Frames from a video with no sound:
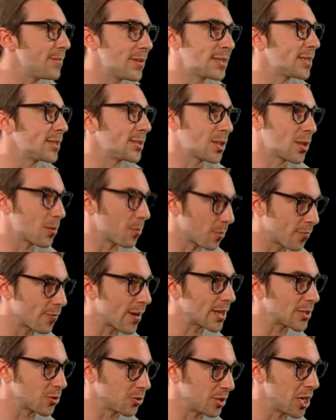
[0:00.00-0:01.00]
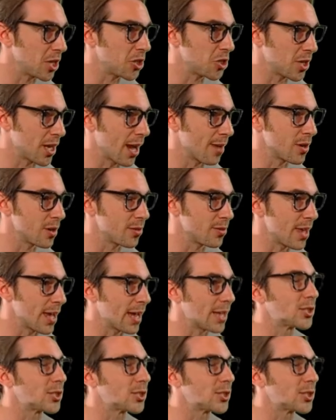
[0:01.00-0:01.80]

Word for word: this is the professor teaching everything.